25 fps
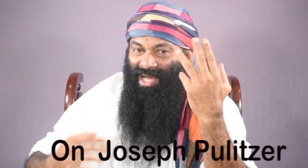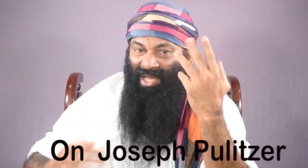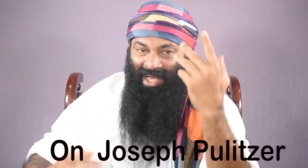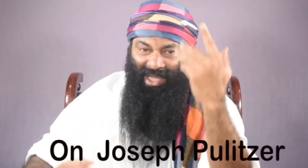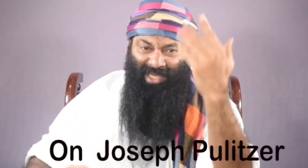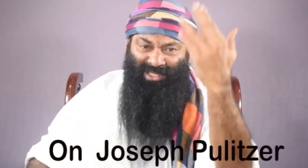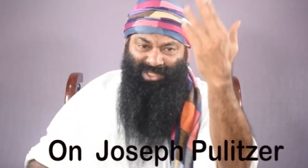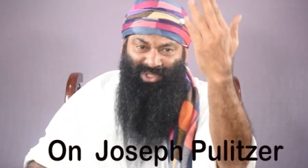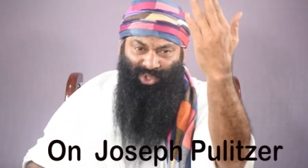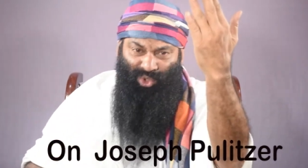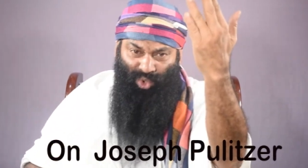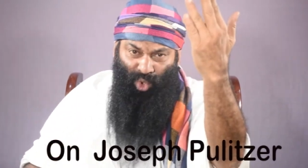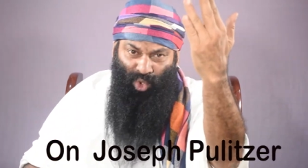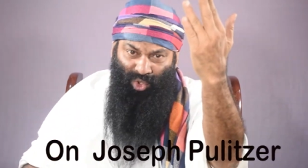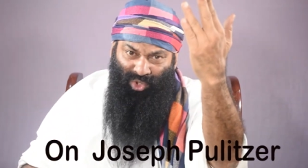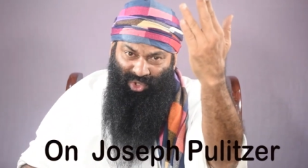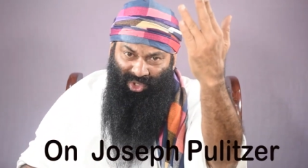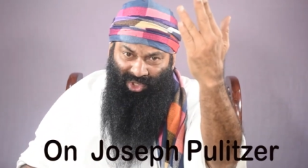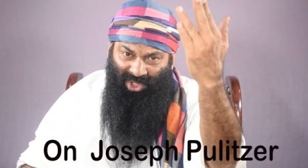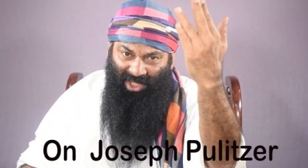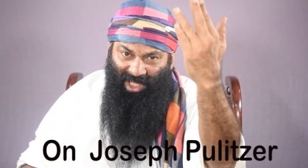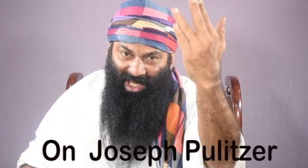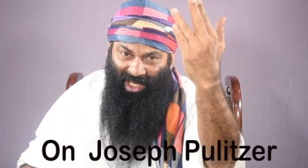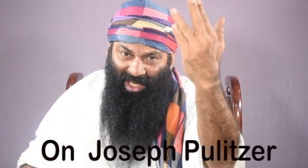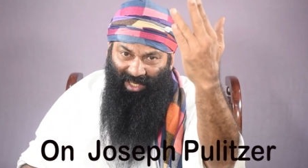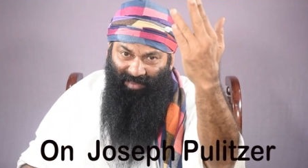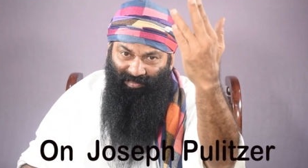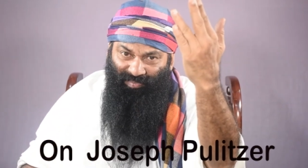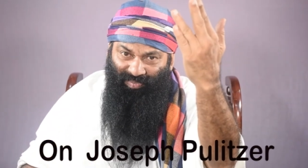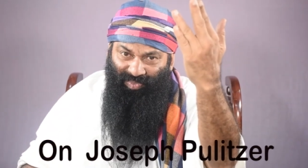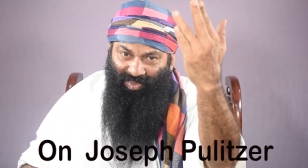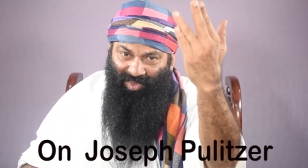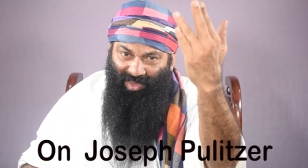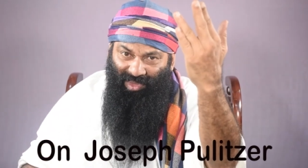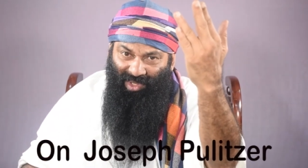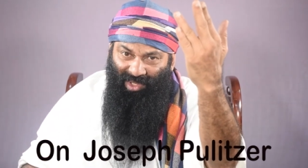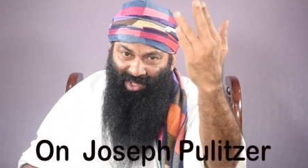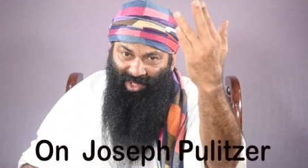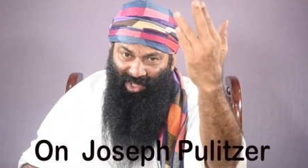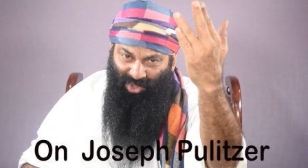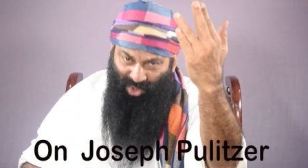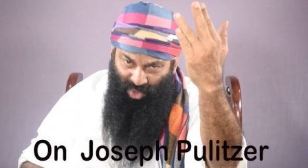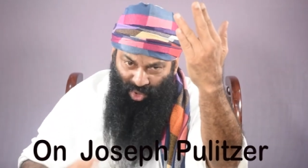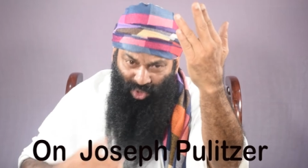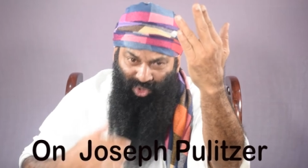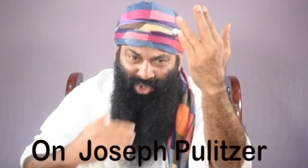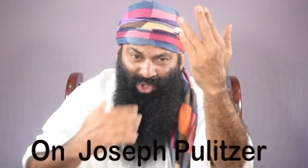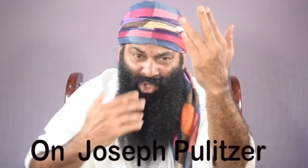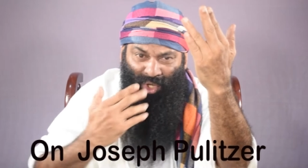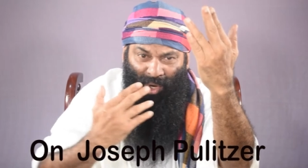It's social, your
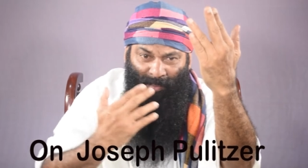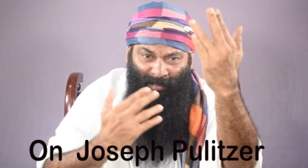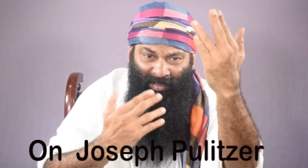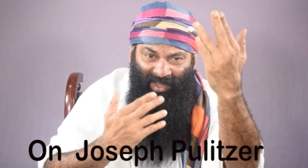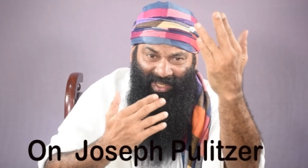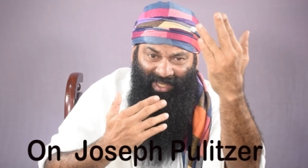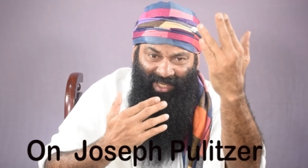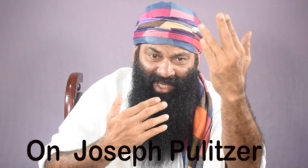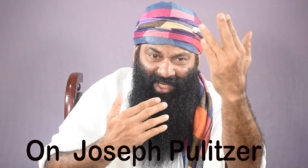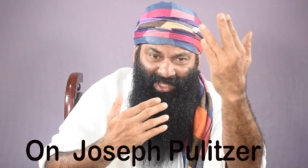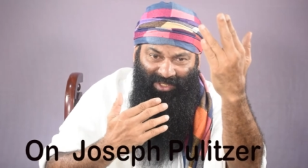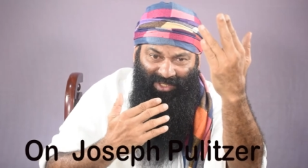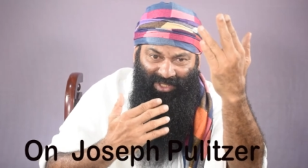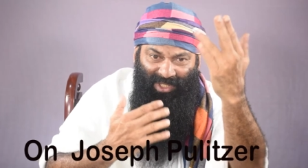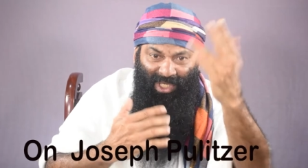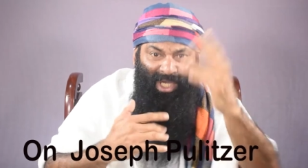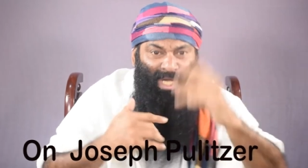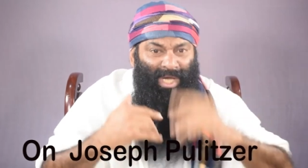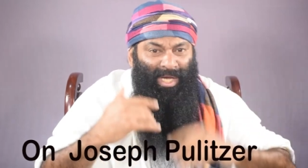social obligation.